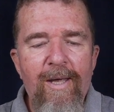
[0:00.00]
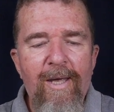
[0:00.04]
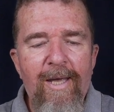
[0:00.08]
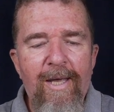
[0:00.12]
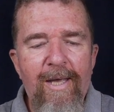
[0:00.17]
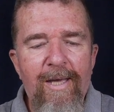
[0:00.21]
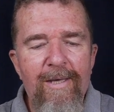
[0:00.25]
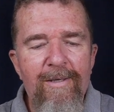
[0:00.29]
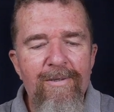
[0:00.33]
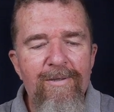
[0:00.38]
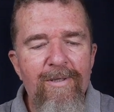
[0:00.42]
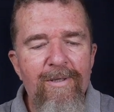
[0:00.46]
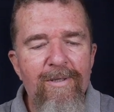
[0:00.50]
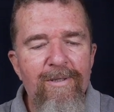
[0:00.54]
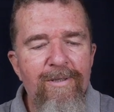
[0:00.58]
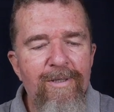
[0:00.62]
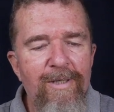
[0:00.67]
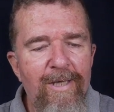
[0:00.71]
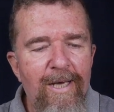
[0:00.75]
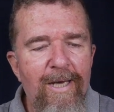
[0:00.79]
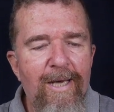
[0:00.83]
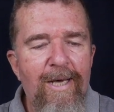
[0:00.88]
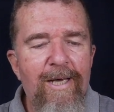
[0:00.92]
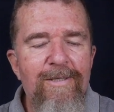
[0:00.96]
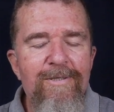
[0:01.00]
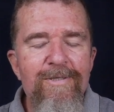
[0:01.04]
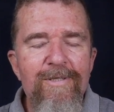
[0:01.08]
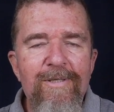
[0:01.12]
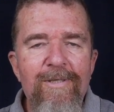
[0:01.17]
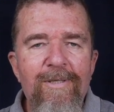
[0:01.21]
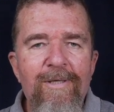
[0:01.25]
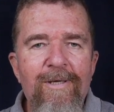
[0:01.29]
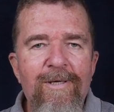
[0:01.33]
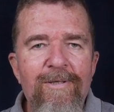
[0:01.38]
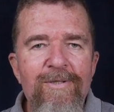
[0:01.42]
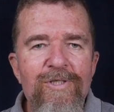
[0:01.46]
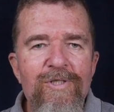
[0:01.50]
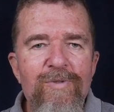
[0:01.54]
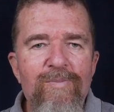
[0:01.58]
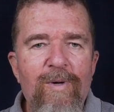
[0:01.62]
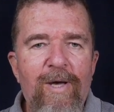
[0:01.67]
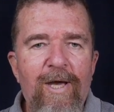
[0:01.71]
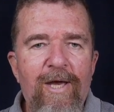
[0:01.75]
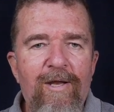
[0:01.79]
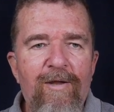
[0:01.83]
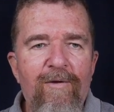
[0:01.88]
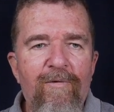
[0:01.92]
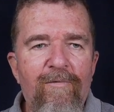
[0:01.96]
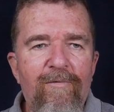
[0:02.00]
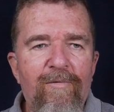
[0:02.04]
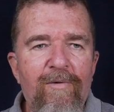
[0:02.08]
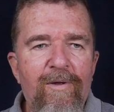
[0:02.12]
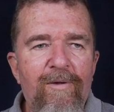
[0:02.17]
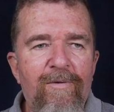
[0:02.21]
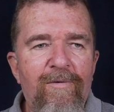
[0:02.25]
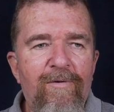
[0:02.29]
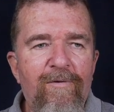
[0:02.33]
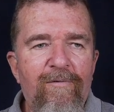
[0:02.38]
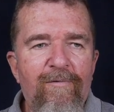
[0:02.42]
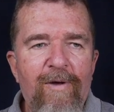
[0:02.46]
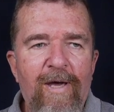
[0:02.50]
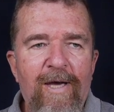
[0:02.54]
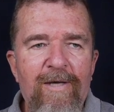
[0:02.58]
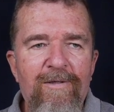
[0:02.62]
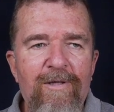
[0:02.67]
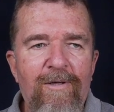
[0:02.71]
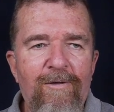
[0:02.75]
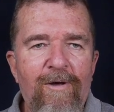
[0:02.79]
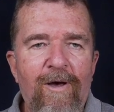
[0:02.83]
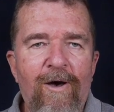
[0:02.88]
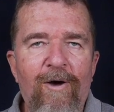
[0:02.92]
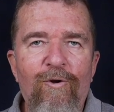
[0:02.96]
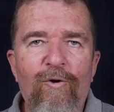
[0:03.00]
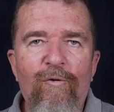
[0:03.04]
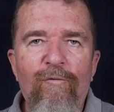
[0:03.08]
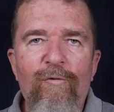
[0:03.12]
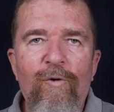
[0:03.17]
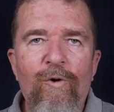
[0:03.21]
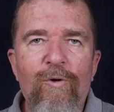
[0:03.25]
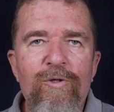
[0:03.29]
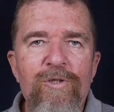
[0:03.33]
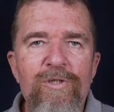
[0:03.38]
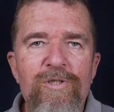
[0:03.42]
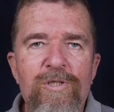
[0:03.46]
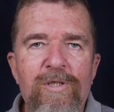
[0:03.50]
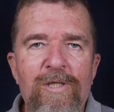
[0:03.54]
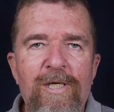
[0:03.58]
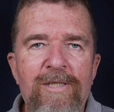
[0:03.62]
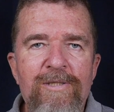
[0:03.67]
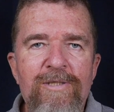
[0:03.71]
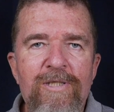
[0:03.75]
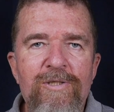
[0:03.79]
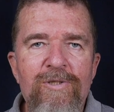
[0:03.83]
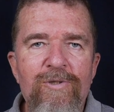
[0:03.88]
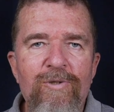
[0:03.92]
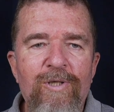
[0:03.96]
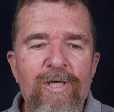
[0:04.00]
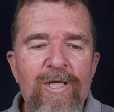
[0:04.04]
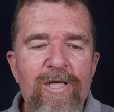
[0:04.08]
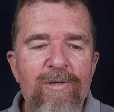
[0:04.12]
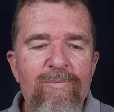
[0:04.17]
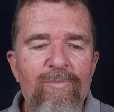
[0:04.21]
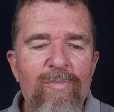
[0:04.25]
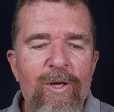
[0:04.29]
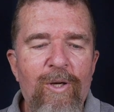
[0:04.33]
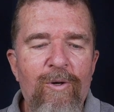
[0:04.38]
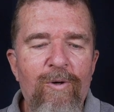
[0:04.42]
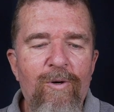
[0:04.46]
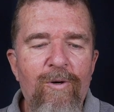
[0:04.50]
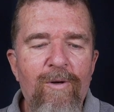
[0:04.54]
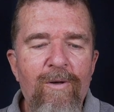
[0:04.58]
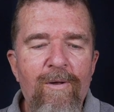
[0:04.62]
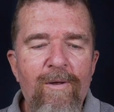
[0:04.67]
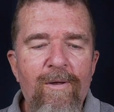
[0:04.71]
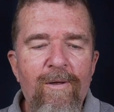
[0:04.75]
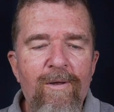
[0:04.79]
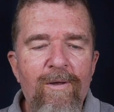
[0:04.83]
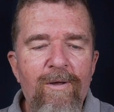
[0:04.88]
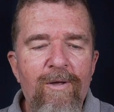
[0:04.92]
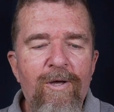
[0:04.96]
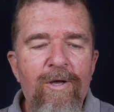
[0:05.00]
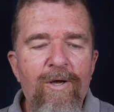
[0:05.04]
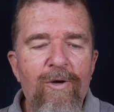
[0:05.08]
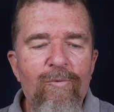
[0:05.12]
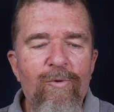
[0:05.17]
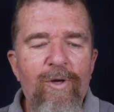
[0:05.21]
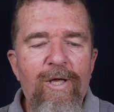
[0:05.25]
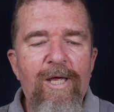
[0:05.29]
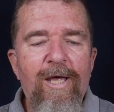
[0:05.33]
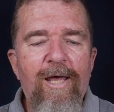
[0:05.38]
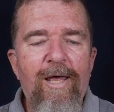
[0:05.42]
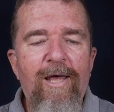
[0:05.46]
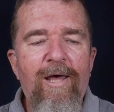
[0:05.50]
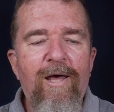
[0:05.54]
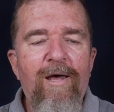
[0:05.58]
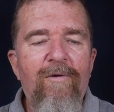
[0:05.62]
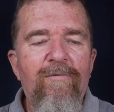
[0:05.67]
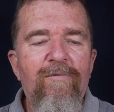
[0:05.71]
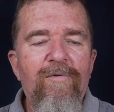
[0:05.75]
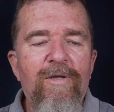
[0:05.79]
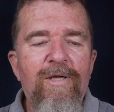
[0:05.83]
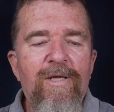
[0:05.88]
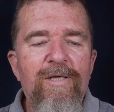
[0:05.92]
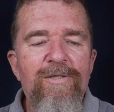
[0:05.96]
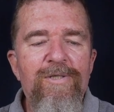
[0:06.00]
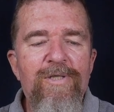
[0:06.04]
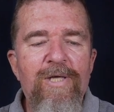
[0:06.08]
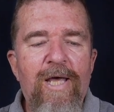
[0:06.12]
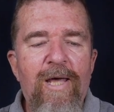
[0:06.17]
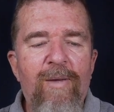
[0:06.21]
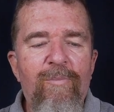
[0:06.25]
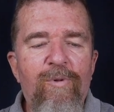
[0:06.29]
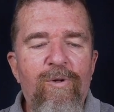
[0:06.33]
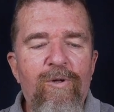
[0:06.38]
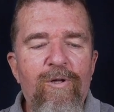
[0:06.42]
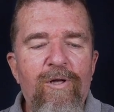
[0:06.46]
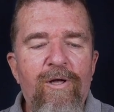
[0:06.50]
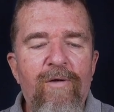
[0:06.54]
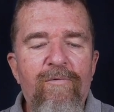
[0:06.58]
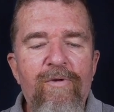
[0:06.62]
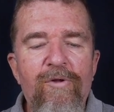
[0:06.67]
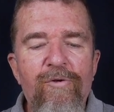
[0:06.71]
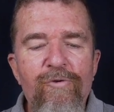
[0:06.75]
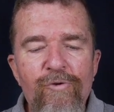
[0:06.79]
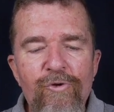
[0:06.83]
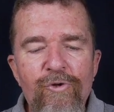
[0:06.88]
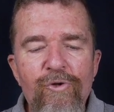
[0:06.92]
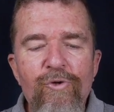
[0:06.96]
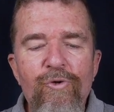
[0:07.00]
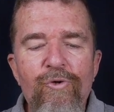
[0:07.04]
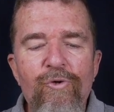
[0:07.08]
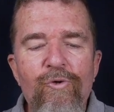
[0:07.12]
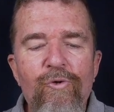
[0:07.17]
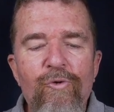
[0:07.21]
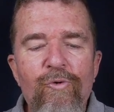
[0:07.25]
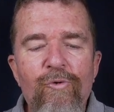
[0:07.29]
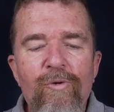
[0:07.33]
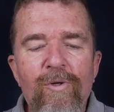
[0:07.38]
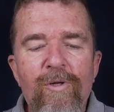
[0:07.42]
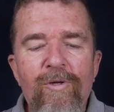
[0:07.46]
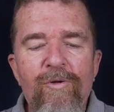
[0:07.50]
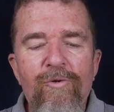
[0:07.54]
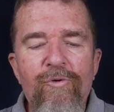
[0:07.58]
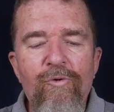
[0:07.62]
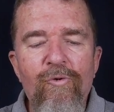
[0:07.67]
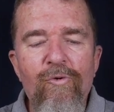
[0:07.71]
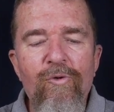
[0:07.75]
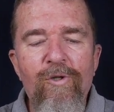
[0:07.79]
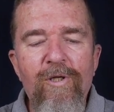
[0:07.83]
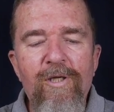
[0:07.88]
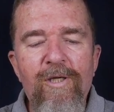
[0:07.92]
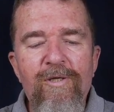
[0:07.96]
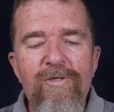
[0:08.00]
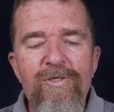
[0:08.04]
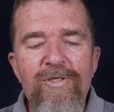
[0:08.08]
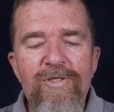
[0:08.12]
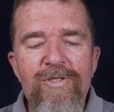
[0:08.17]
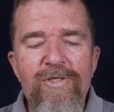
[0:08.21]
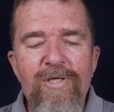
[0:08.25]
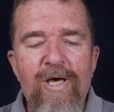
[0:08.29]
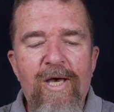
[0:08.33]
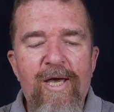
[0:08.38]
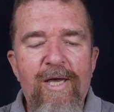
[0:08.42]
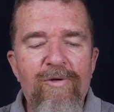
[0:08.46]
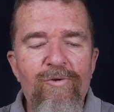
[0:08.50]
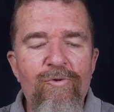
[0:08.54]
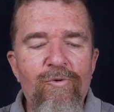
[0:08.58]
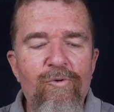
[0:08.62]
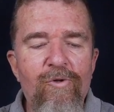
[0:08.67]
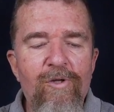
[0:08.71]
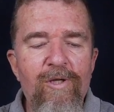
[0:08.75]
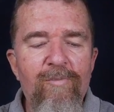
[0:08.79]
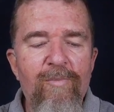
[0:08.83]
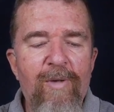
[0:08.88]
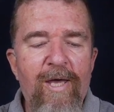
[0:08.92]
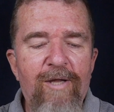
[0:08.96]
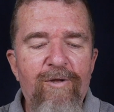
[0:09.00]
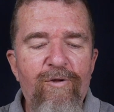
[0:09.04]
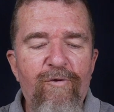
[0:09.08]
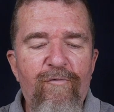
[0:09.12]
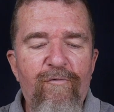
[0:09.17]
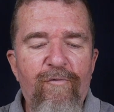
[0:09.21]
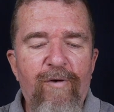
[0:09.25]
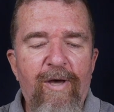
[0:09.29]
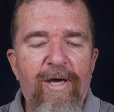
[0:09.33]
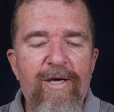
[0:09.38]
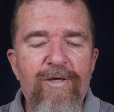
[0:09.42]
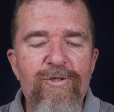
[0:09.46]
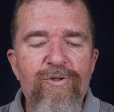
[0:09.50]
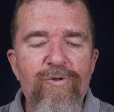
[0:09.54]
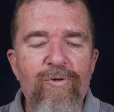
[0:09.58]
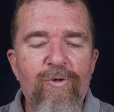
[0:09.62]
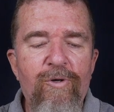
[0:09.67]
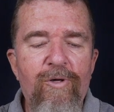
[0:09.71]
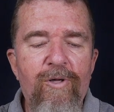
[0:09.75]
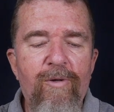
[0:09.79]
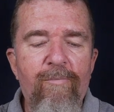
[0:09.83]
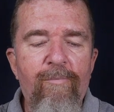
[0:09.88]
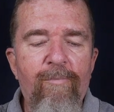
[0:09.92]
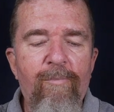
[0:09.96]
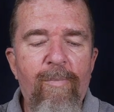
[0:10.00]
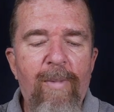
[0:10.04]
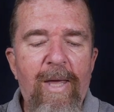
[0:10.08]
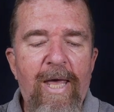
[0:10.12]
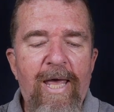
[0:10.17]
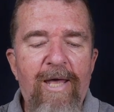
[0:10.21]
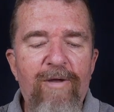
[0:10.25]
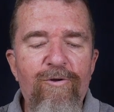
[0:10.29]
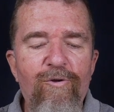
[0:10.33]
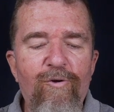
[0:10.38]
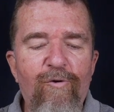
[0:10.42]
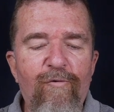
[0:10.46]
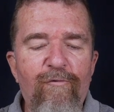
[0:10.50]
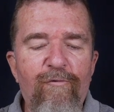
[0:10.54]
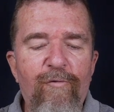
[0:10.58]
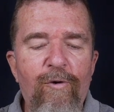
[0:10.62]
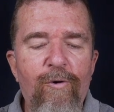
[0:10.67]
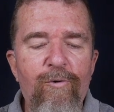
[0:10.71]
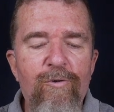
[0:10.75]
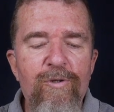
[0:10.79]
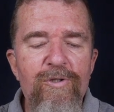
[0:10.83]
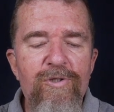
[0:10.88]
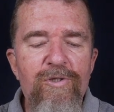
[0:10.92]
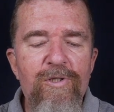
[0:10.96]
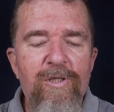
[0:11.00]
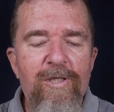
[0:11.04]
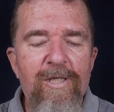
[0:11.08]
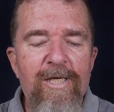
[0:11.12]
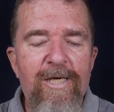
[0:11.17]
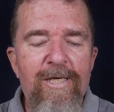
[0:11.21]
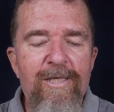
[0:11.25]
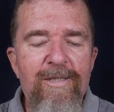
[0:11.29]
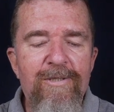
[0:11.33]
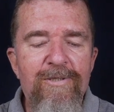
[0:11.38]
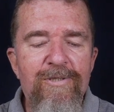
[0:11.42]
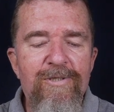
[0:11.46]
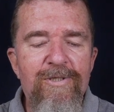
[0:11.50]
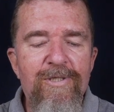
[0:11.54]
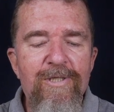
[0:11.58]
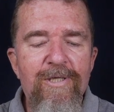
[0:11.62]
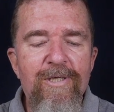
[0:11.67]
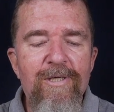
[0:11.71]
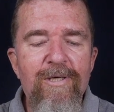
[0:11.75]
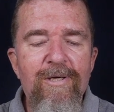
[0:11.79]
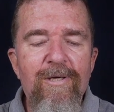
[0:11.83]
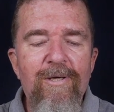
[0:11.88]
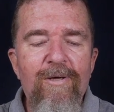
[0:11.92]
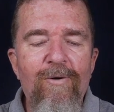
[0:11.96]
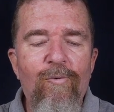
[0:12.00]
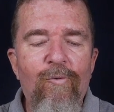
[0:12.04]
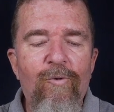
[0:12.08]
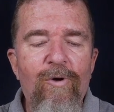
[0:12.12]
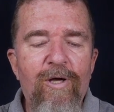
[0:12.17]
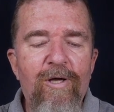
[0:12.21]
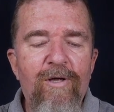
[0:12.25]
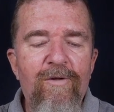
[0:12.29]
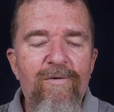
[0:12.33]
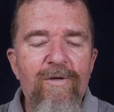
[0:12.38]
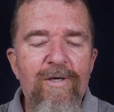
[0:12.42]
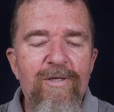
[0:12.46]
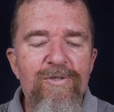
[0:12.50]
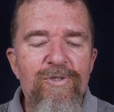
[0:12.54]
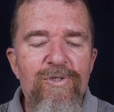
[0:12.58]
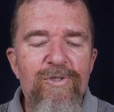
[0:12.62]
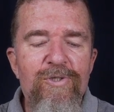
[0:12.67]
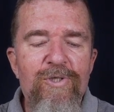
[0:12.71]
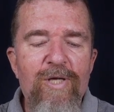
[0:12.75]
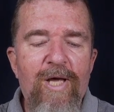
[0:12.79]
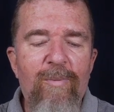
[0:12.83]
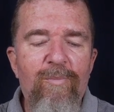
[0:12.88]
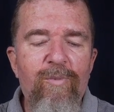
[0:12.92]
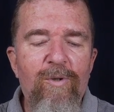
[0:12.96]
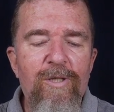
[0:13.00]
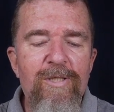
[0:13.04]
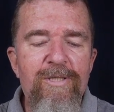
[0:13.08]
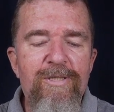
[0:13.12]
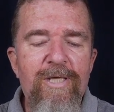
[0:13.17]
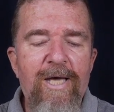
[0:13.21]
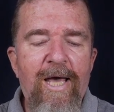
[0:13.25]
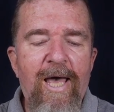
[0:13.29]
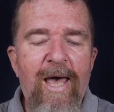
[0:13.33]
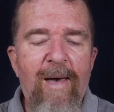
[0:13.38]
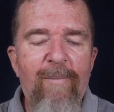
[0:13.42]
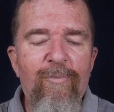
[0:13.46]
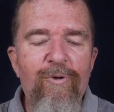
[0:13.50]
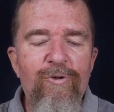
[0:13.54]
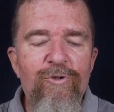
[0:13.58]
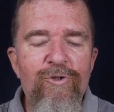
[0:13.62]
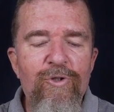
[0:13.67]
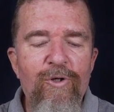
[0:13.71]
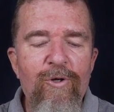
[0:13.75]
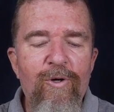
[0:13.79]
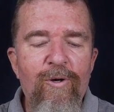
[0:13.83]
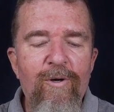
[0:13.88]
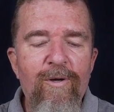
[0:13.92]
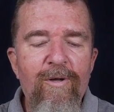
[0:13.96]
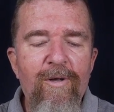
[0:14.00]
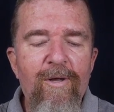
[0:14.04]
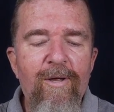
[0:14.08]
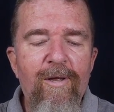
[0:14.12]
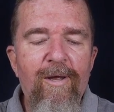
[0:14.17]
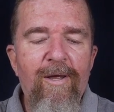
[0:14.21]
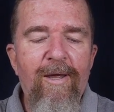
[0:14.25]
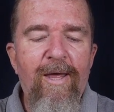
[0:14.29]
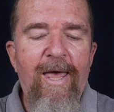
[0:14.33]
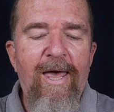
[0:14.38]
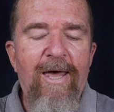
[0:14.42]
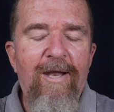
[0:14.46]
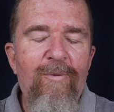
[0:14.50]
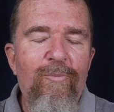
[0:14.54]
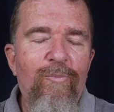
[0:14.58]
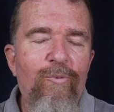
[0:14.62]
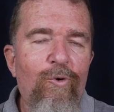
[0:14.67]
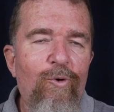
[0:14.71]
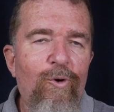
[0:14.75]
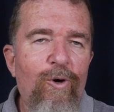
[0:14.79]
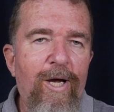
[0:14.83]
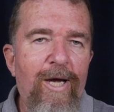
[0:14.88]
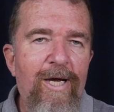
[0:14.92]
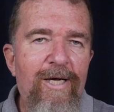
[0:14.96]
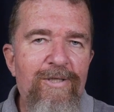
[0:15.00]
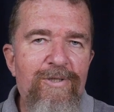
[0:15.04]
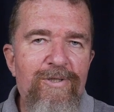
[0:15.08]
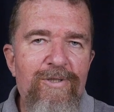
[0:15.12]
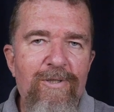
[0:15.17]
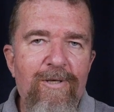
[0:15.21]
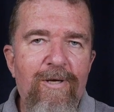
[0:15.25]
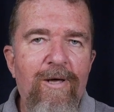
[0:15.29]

And yet, in spite of uh, the fact that autofocus lenses are getting better, here we have an example of a new, newly designed, newly manufactured manual focus lens with a stepless aperture at a price